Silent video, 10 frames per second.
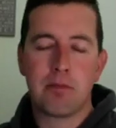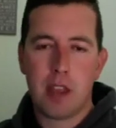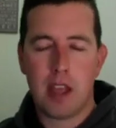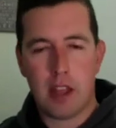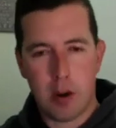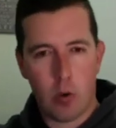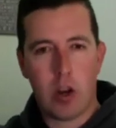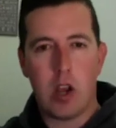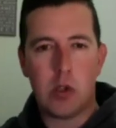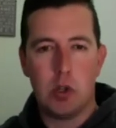and then it all
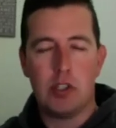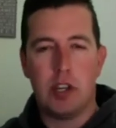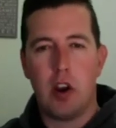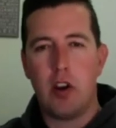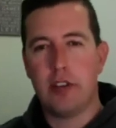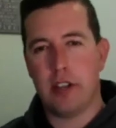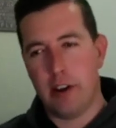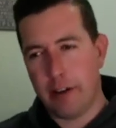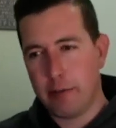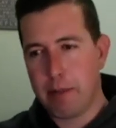goes through security, and you
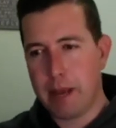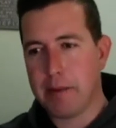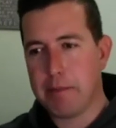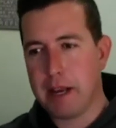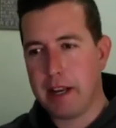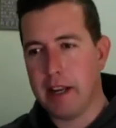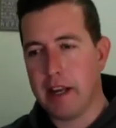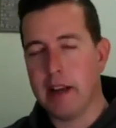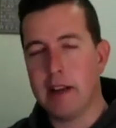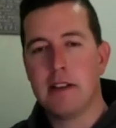have to pack it back in
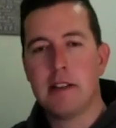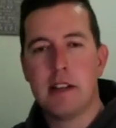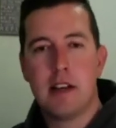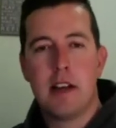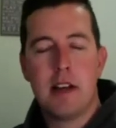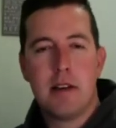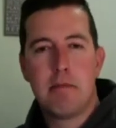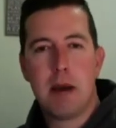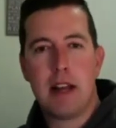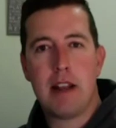again.
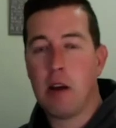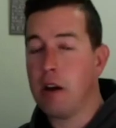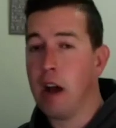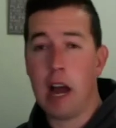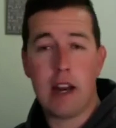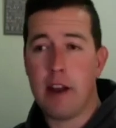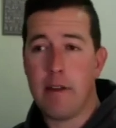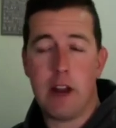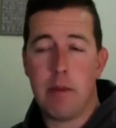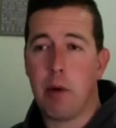But I don't have
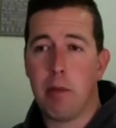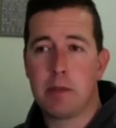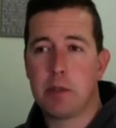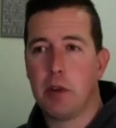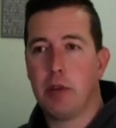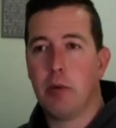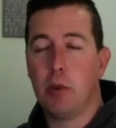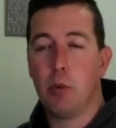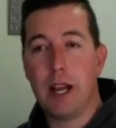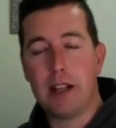any problems with
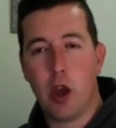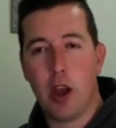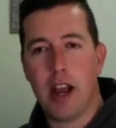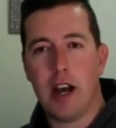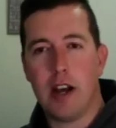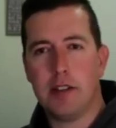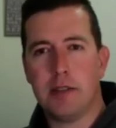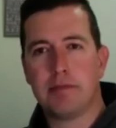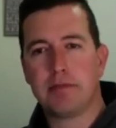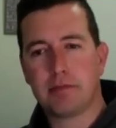weight going out.
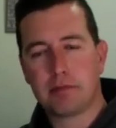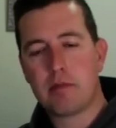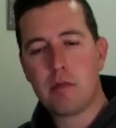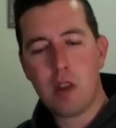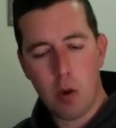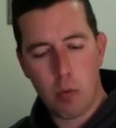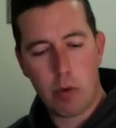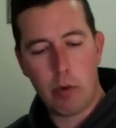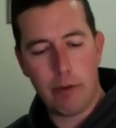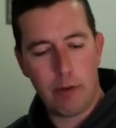When
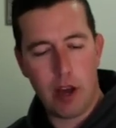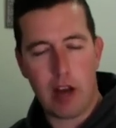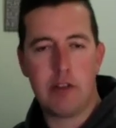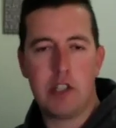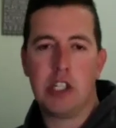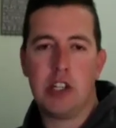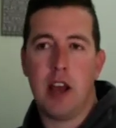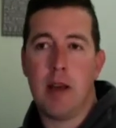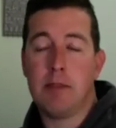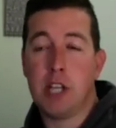we flew out of
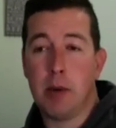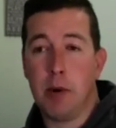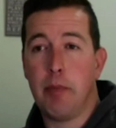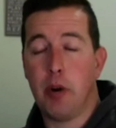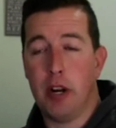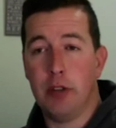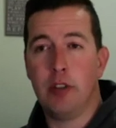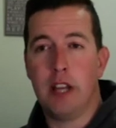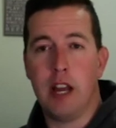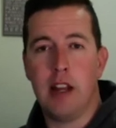Jabalpur into
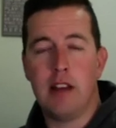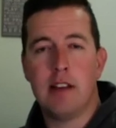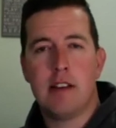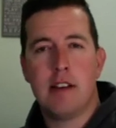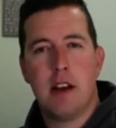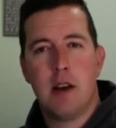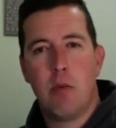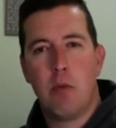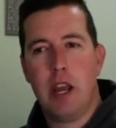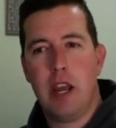Delhi,
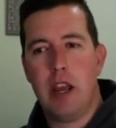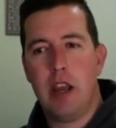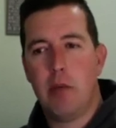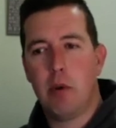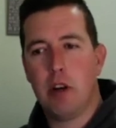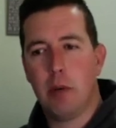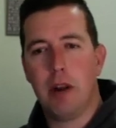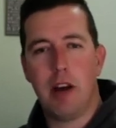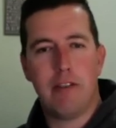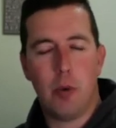we were a little bit
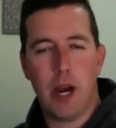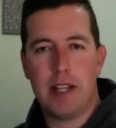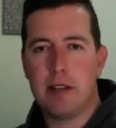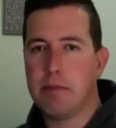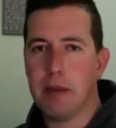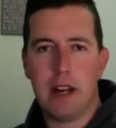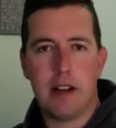overweight, but